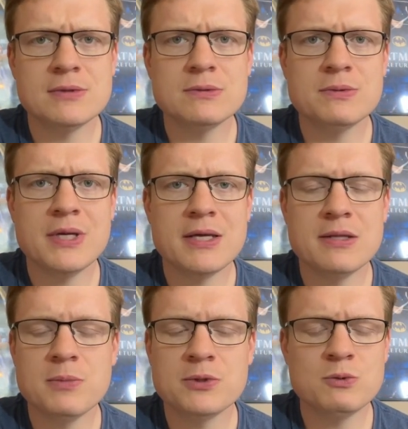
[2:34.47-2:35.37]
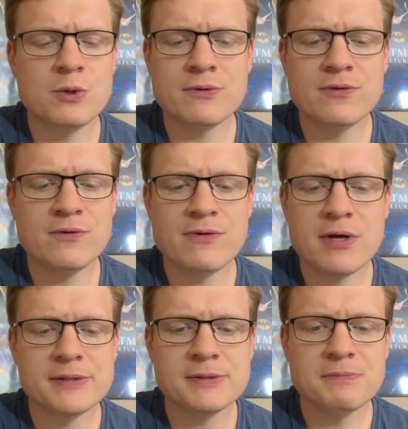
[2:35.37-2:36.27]
We had the most wonderful
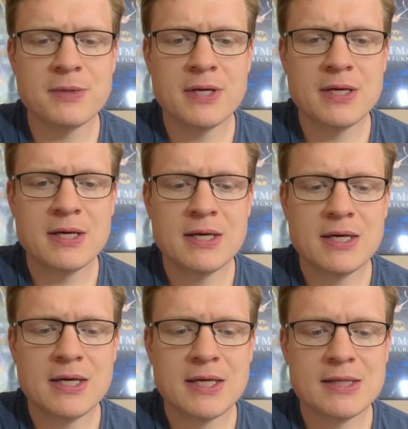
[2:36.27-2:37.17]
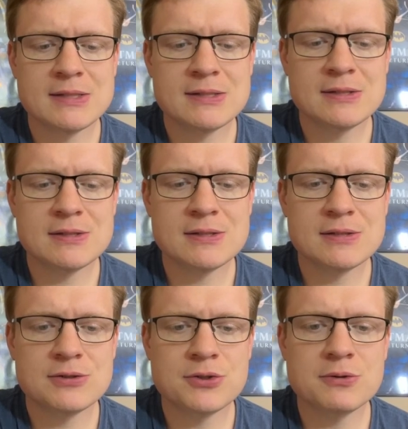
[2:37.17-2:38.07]
father, and
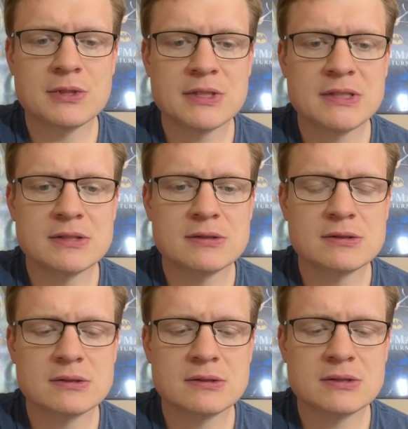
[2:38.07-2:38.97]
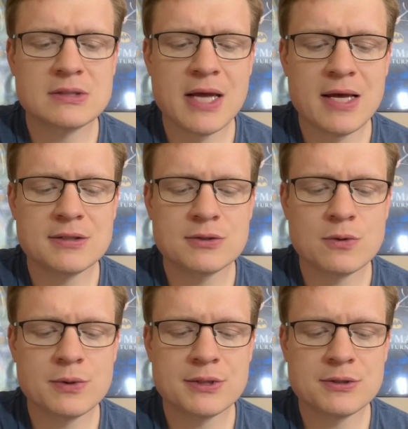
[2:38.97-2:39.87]
truly, that is
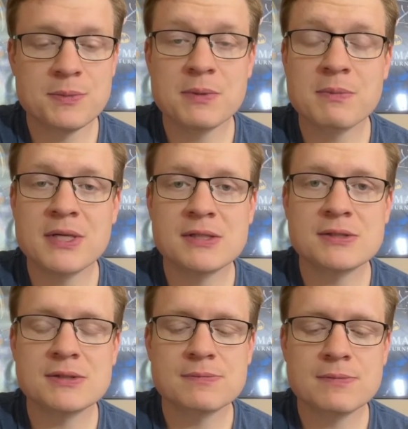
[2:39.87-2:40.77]
going to be missed.